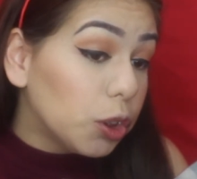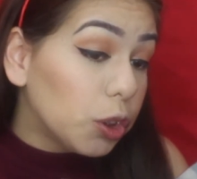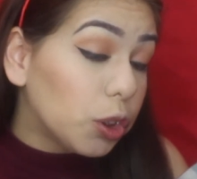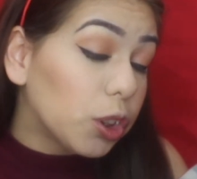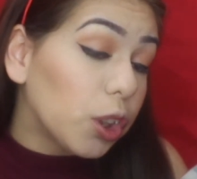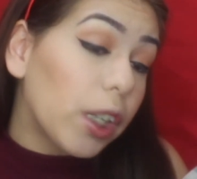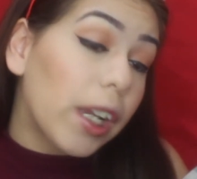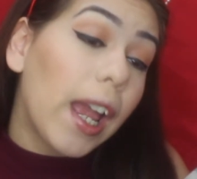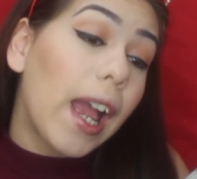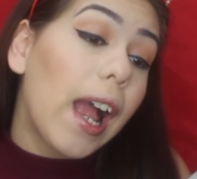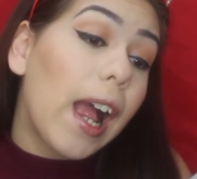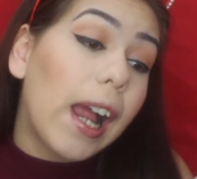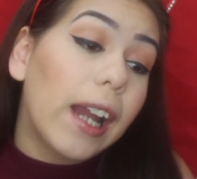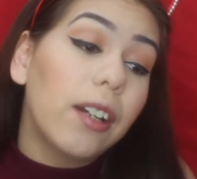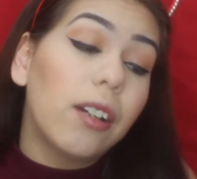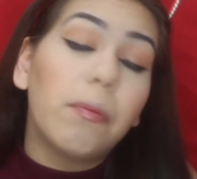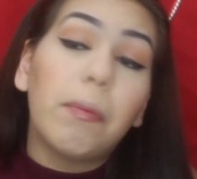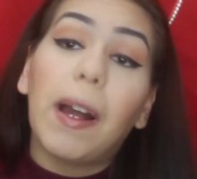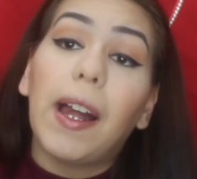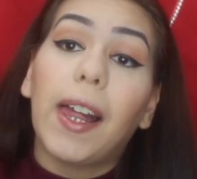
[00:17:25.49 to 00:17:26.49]
So yeah, I
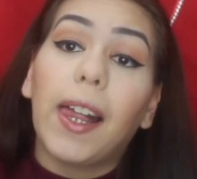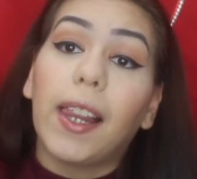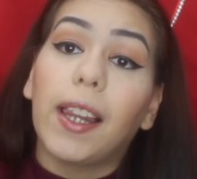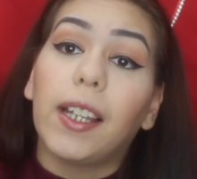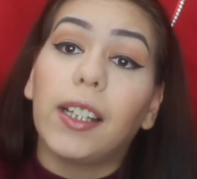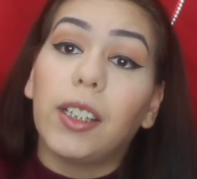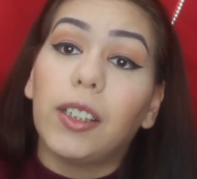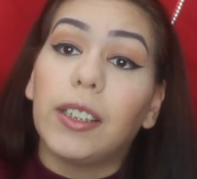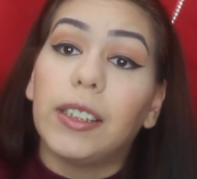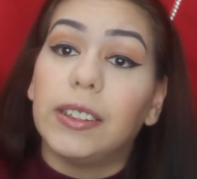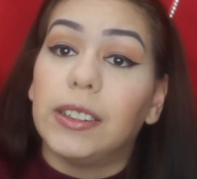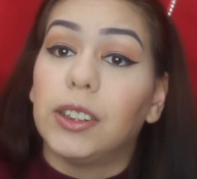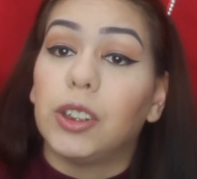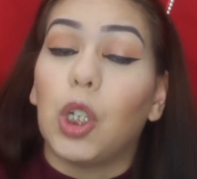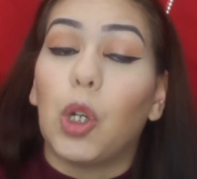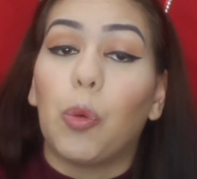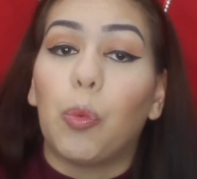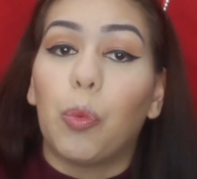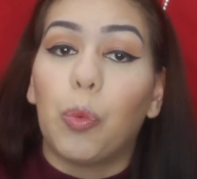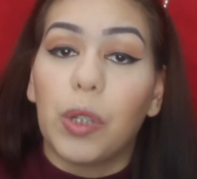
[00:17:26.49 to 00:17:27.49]
know my eyeliner
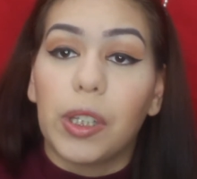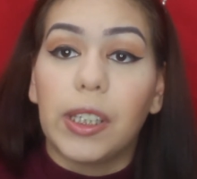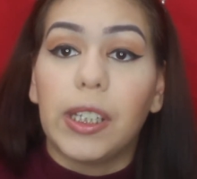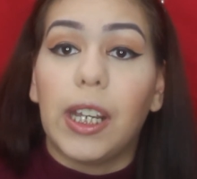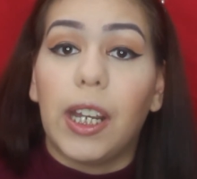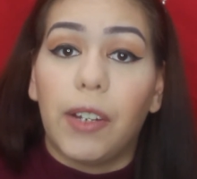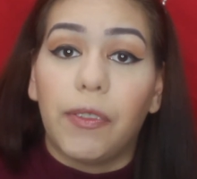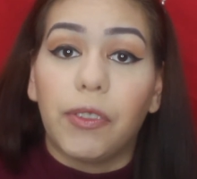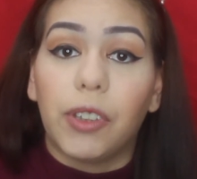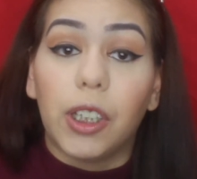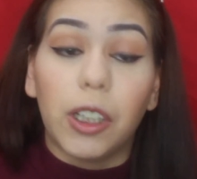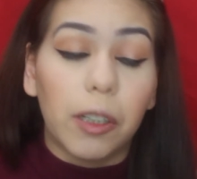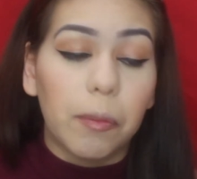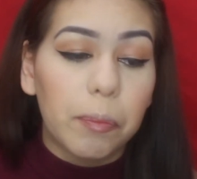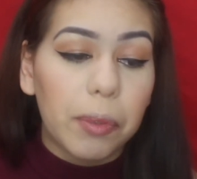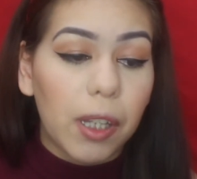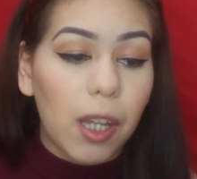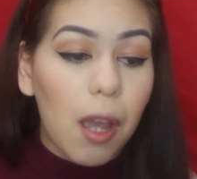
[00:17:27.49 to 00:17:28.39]
is really effed up,